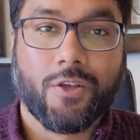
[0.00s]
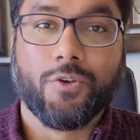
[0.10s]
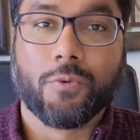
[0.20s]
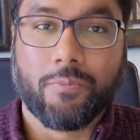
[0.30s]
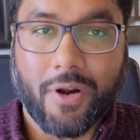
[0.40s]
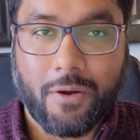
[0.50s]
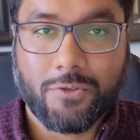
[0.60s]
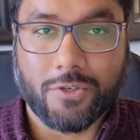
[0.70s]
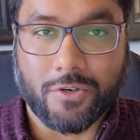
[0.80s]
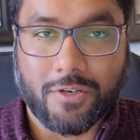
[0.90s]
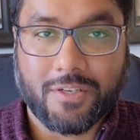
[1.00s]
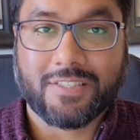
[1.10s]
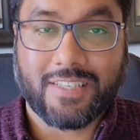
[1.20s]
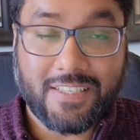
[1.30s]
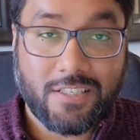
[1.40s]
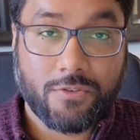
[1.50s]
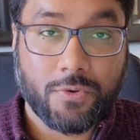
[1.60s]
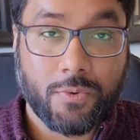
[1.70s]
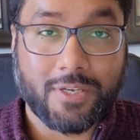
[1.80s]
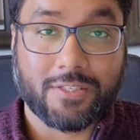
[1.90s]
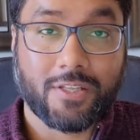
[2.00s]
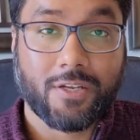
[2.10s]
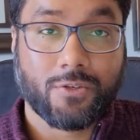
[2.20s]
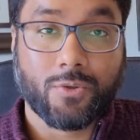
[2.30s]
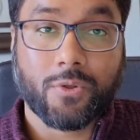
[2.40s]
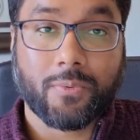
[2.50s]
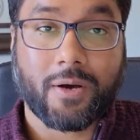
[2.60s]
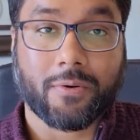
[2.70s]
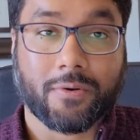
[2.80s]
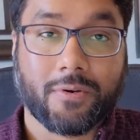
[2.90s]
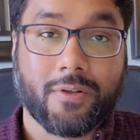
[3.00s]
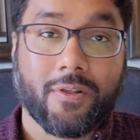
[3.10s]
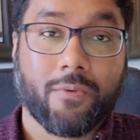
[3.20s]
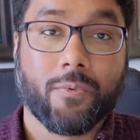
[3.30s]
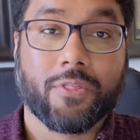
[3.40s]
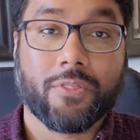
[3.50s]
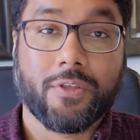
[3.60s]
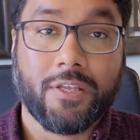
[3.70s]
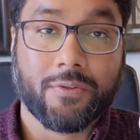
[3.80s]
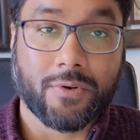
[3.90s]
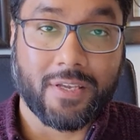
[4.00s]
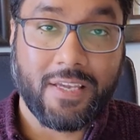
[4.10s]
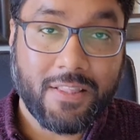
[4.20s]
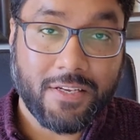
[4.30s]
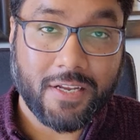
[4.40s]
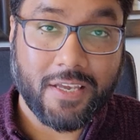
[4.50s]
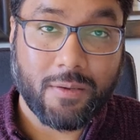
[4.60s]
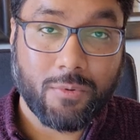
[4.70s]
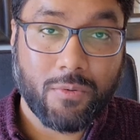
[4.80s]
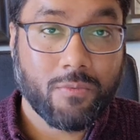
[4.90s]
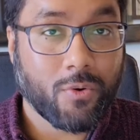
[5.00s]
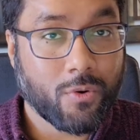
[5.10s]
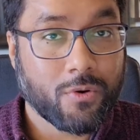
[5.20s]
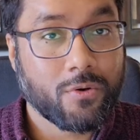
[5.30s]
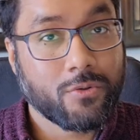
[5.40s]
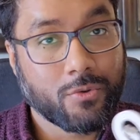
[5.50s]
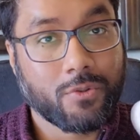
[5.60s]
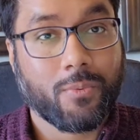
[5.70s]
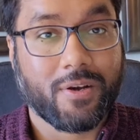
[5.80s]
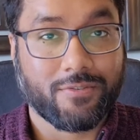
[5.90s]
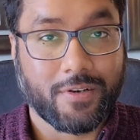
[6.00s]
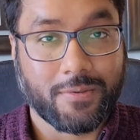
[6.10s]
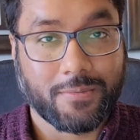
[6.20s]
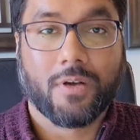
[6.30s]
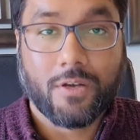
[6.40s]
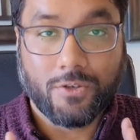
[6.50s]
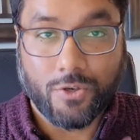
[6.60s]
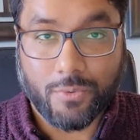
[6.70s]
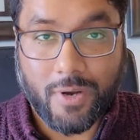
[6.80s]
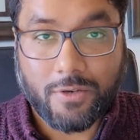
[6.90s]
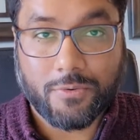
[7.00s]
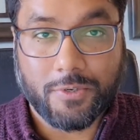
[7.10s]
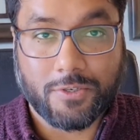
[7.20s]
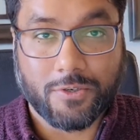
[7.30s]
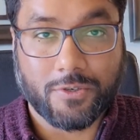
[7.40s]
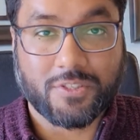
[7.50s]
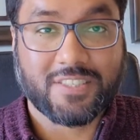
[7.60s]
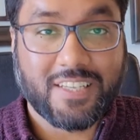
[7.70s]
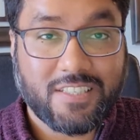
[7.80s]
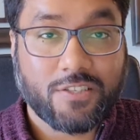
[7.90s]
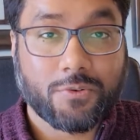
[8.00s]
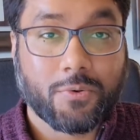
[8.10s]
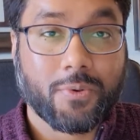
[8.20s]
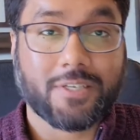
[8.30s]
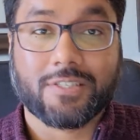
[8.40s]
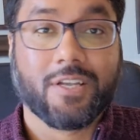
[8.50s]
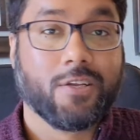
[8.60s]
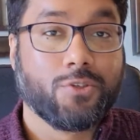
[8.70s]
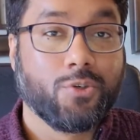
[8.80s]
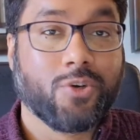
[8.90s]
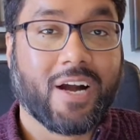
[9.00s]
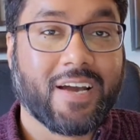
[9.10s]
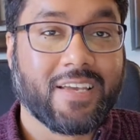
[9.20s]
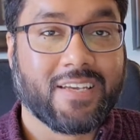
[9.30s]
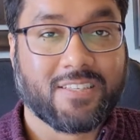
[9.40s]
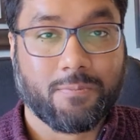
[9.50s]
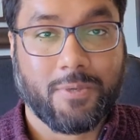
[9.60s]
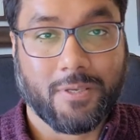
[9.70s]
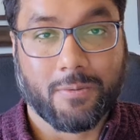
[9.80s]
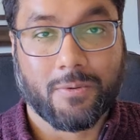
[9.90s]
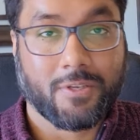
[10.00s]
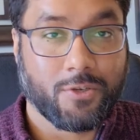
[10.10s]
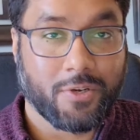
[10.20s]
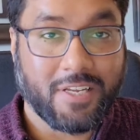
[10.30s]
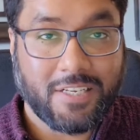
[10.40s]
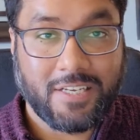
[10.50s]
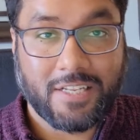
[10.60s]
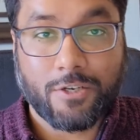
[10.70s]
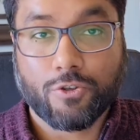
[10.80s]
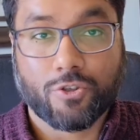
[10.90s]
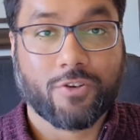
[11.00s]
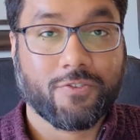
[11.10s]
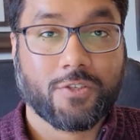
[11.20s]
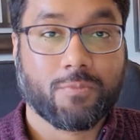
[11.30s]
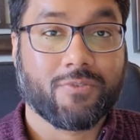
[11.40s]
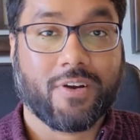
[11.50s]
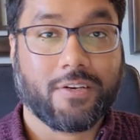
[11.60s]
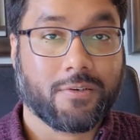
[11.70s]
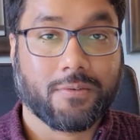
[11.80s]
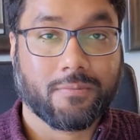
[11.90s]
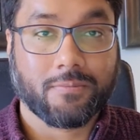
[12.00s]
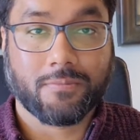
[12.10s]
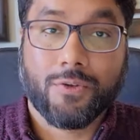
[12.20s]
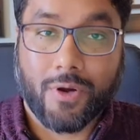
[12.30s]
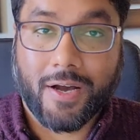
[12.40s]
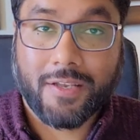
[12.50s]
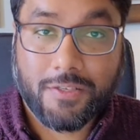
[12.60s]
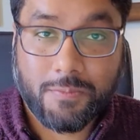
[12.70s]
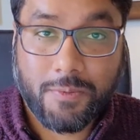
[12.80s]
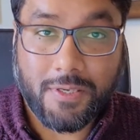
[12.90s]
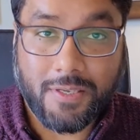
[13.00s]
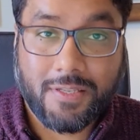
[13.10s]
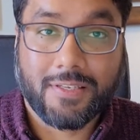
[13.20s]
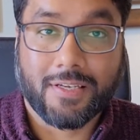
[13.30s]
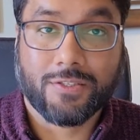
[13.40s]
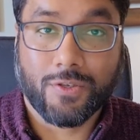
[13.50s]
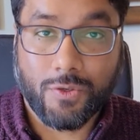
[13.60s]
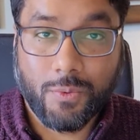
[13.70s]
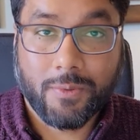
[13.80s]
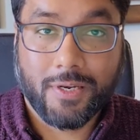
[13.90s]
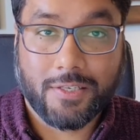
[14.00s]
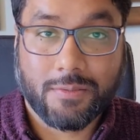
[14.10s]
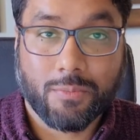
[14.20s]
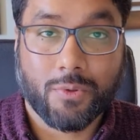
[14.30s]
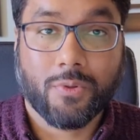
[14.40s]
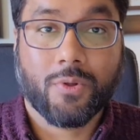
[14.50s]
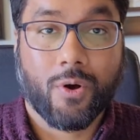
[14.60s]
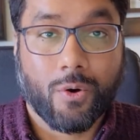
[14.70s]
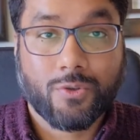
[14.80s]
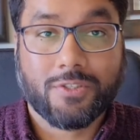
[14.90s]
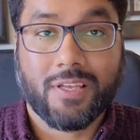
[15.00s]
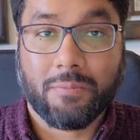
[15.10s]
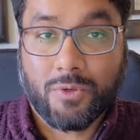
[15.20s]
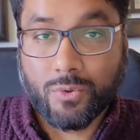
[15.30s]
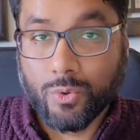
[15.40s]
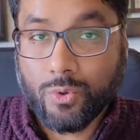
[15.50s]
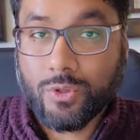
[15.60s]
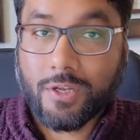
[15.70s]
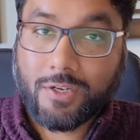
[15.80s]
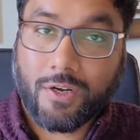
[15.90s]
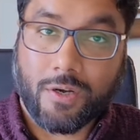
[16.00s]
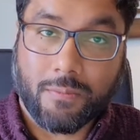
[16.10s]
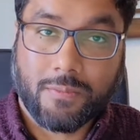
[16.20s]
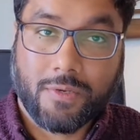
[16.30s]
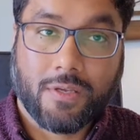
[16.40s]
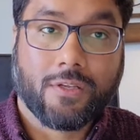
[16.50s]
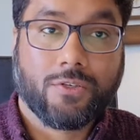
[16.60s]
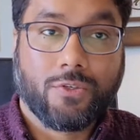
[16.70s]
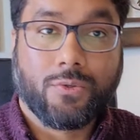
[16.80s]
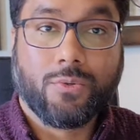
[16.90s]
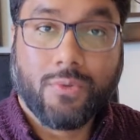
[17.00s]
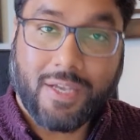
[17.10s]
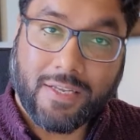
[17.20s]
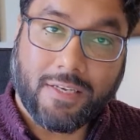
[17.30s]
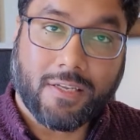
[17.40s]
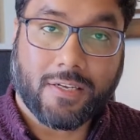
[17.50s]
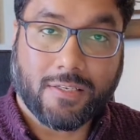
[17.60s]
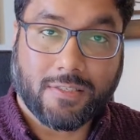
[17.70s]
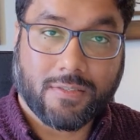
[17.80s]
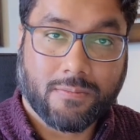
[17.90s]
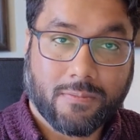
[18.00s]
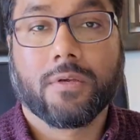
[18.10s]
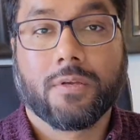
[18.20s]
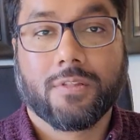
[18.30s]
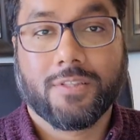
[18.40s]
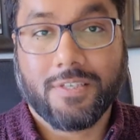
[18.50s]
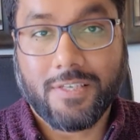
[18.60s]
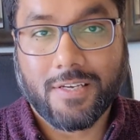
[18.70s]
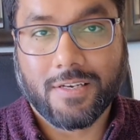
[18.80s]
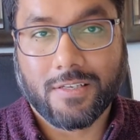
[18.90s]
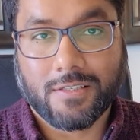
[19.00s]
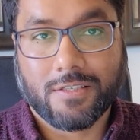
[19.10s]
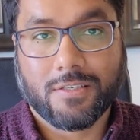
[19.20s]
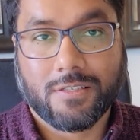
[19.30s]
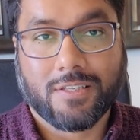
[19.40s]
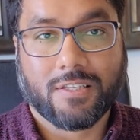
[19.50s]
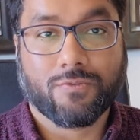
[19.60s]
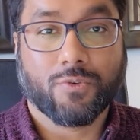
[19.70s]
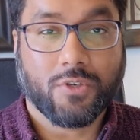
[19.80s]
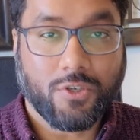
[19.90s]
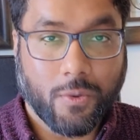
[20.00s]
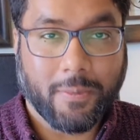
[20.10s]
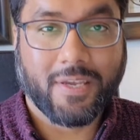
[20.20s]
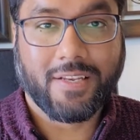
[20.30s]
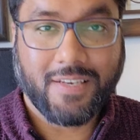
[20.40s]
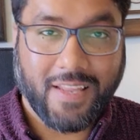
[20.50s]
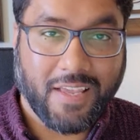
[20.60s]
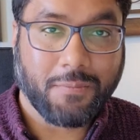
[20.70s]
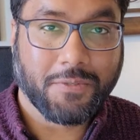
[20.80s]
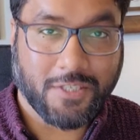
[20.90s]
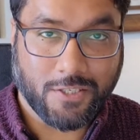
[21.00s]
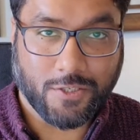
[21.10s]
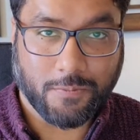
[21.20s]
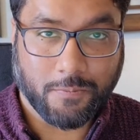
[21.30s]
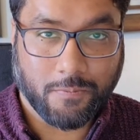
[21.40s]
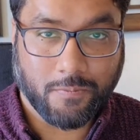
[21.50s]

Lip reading: your browser sends this request to the router with either an Ethernet cable or through the Wi-Fi. Your router in turn sends this request to your ISP, your Internet Service Provider. Your ISP takes the human legible hostname google.com to a DNS. The DNS stands for Domain Name System.